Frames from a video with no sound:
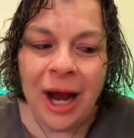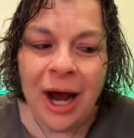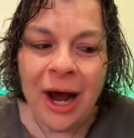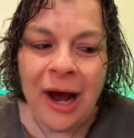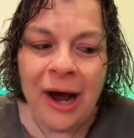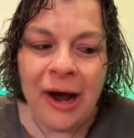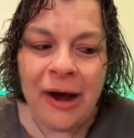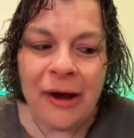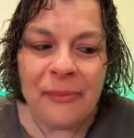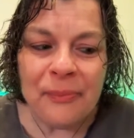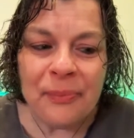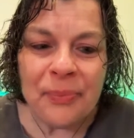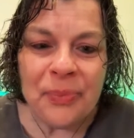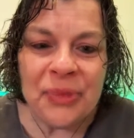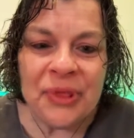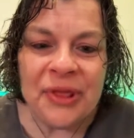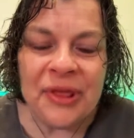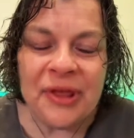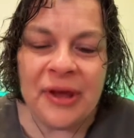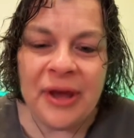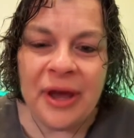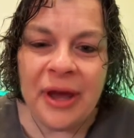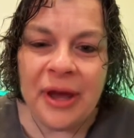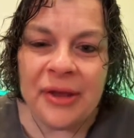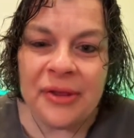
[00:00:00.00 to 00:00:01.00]
Um,
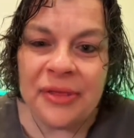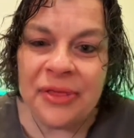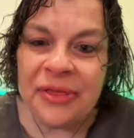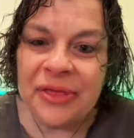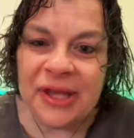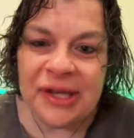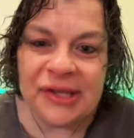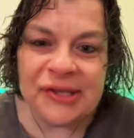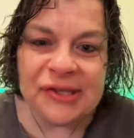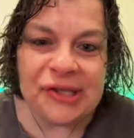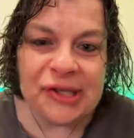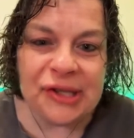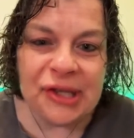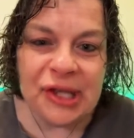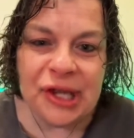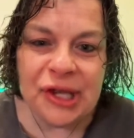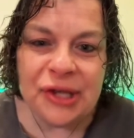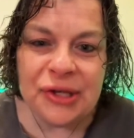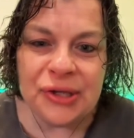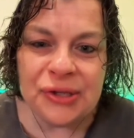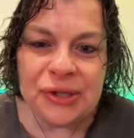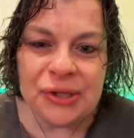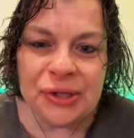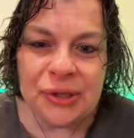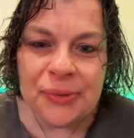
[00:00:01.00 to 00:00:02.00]
the things that they
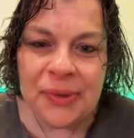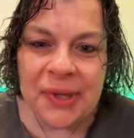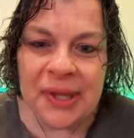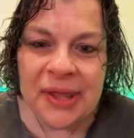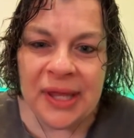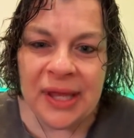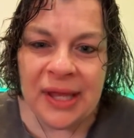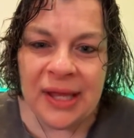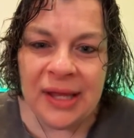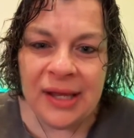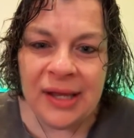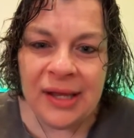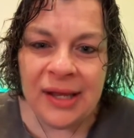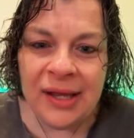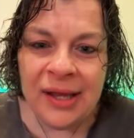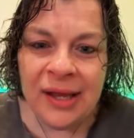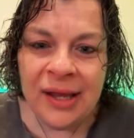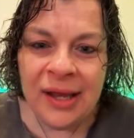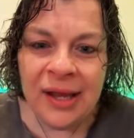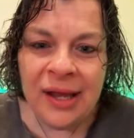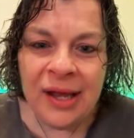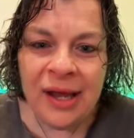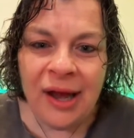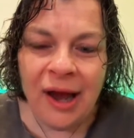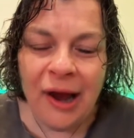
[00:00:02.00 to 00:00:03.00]
can do with it
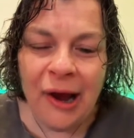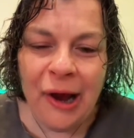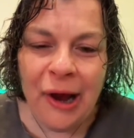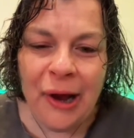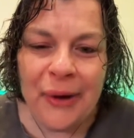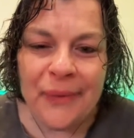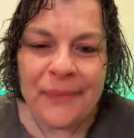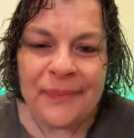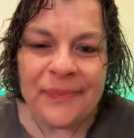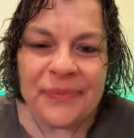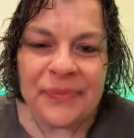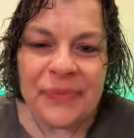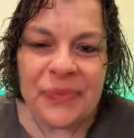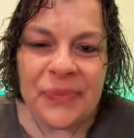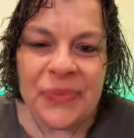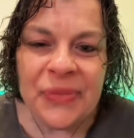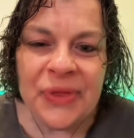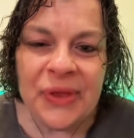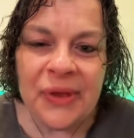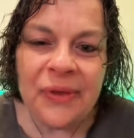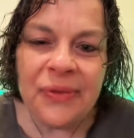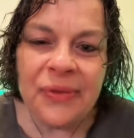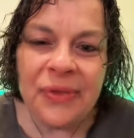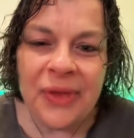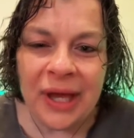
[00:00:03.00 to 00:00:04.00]
um,
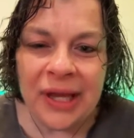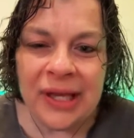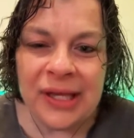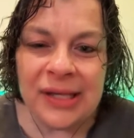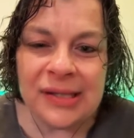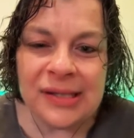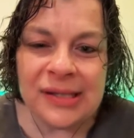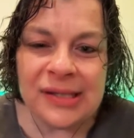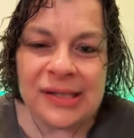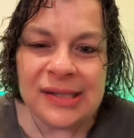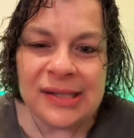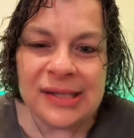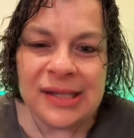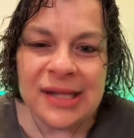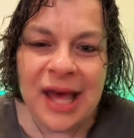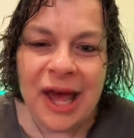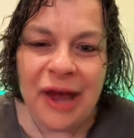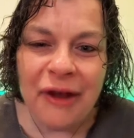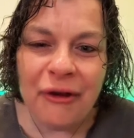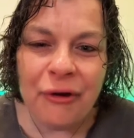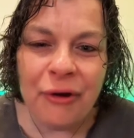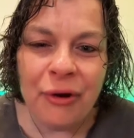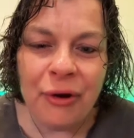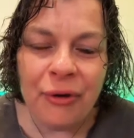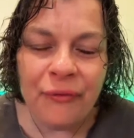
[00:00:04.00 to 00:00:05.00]
the lights
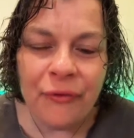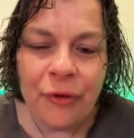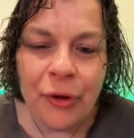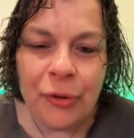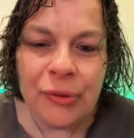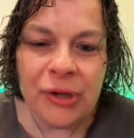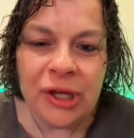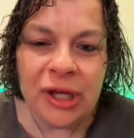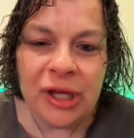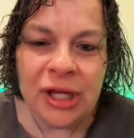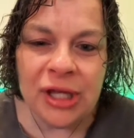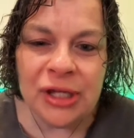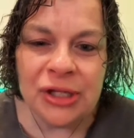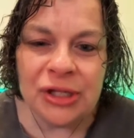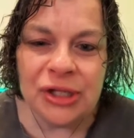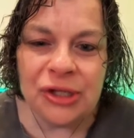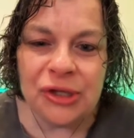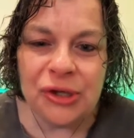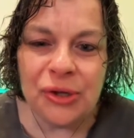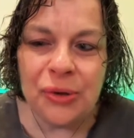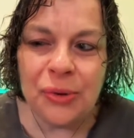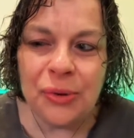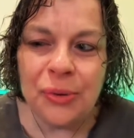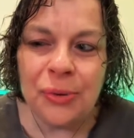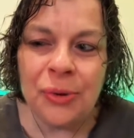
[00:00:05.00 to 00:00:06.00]
that Kuroda can
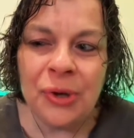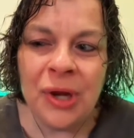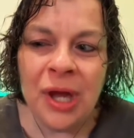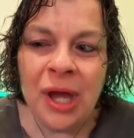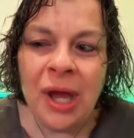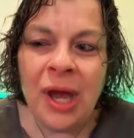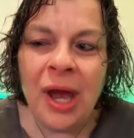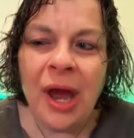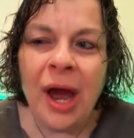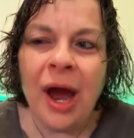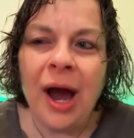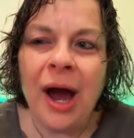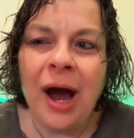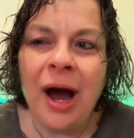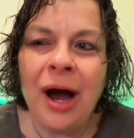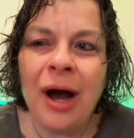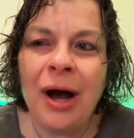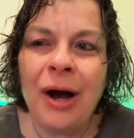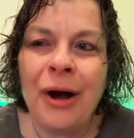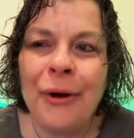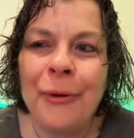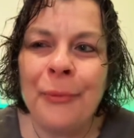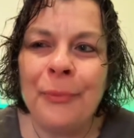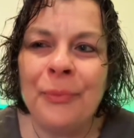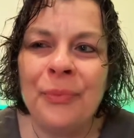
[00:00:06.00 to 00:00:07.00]
do,
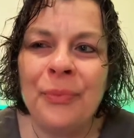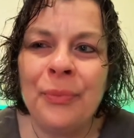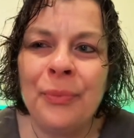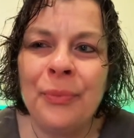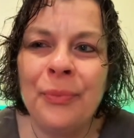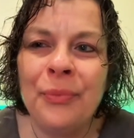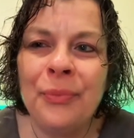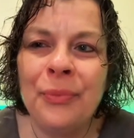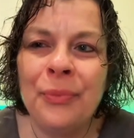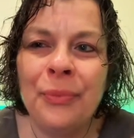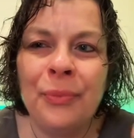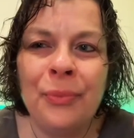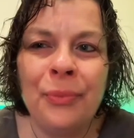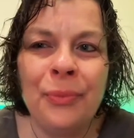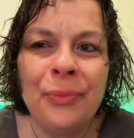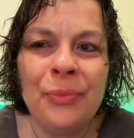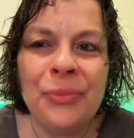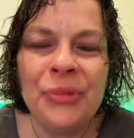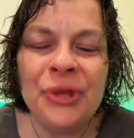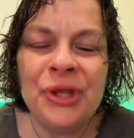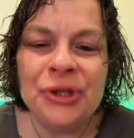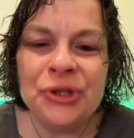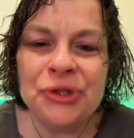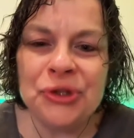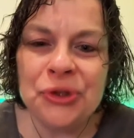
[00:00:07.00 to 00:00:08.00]
um,
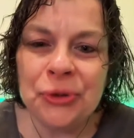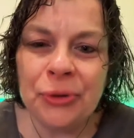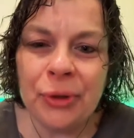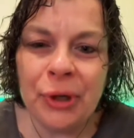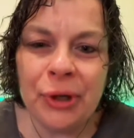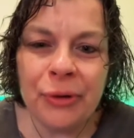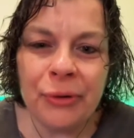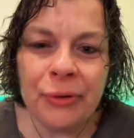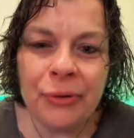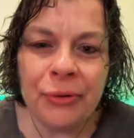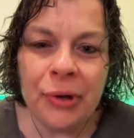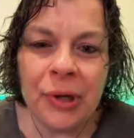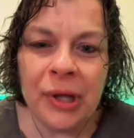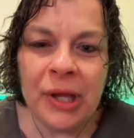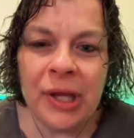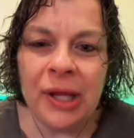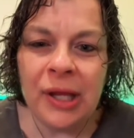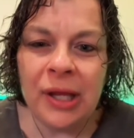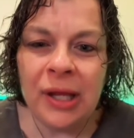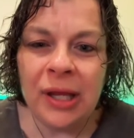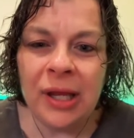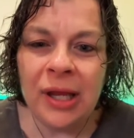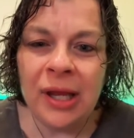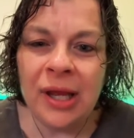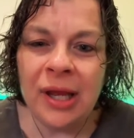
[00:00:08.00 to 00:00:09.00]
the
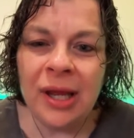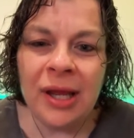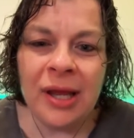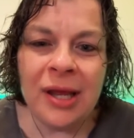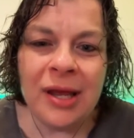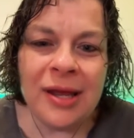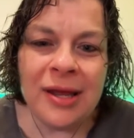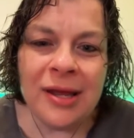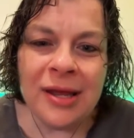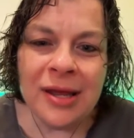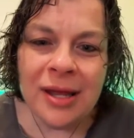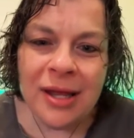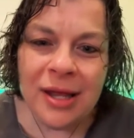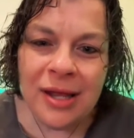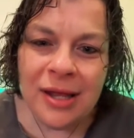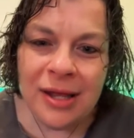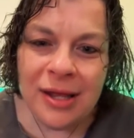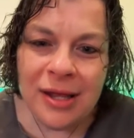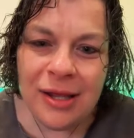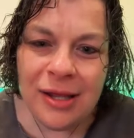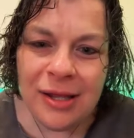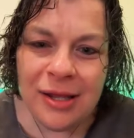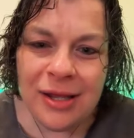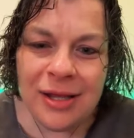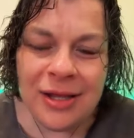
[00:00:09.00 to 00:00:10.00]
trickery
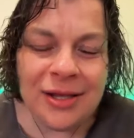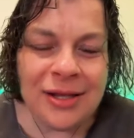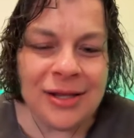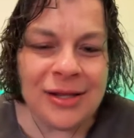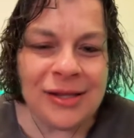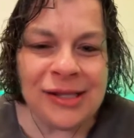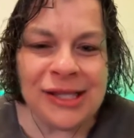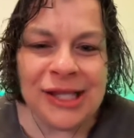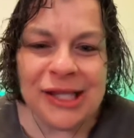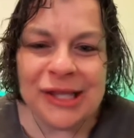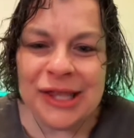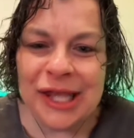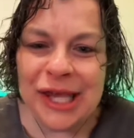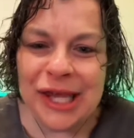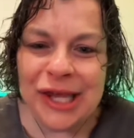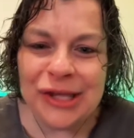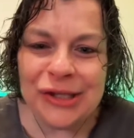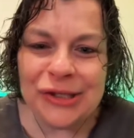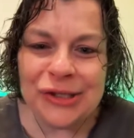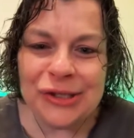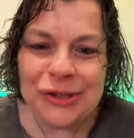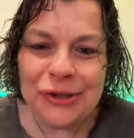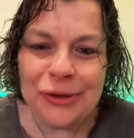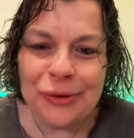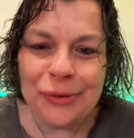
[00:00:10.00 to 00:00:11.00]
that they
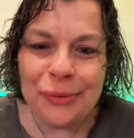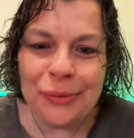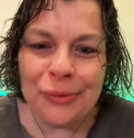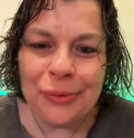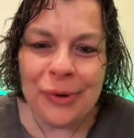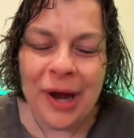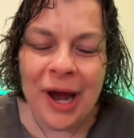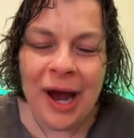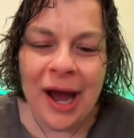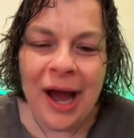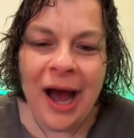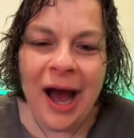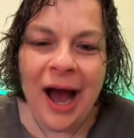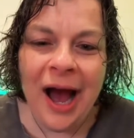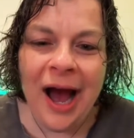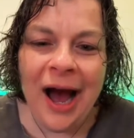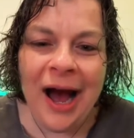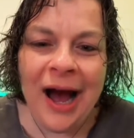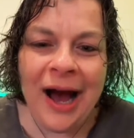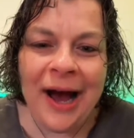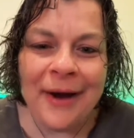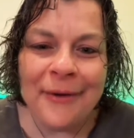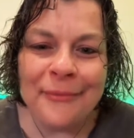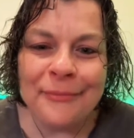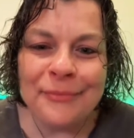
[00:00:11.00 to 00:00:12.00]
can do.
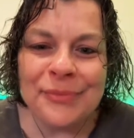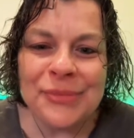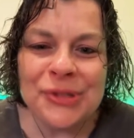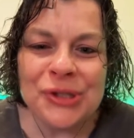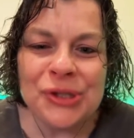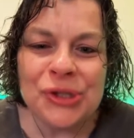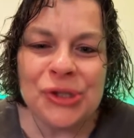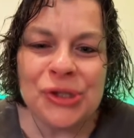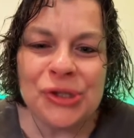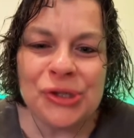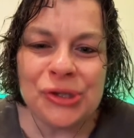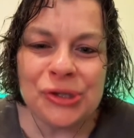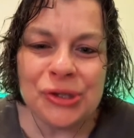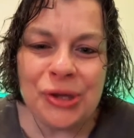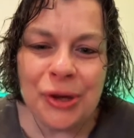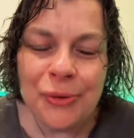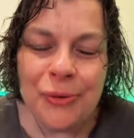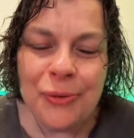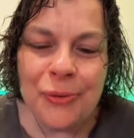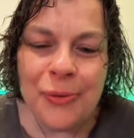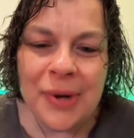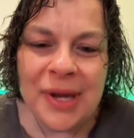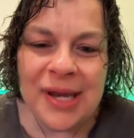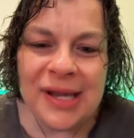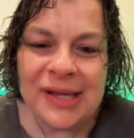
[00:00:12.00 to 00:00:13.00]
I'm
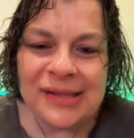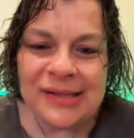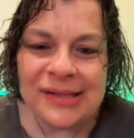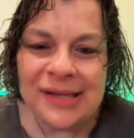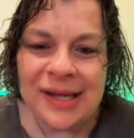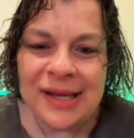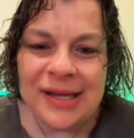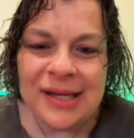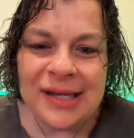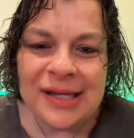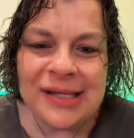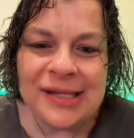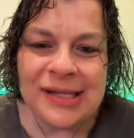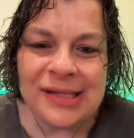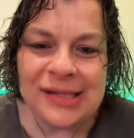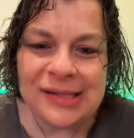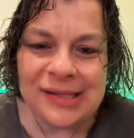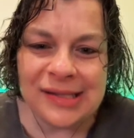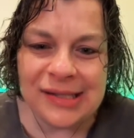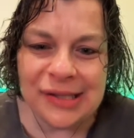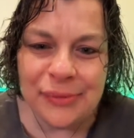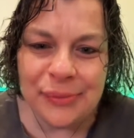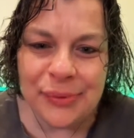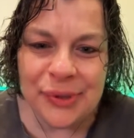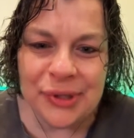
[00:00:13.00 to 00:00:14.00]
so excited to
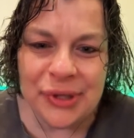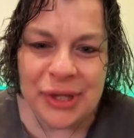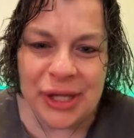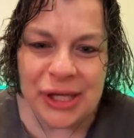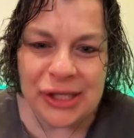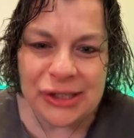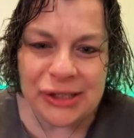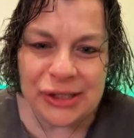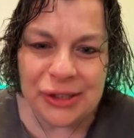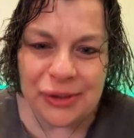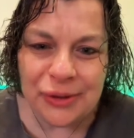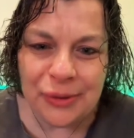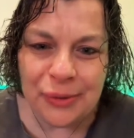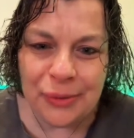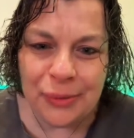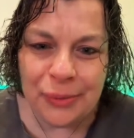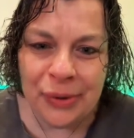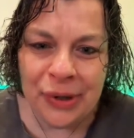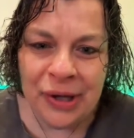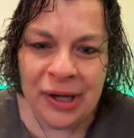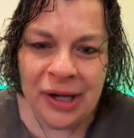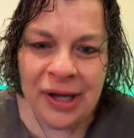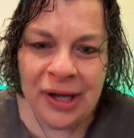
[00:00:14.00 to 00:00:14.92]
see what they do.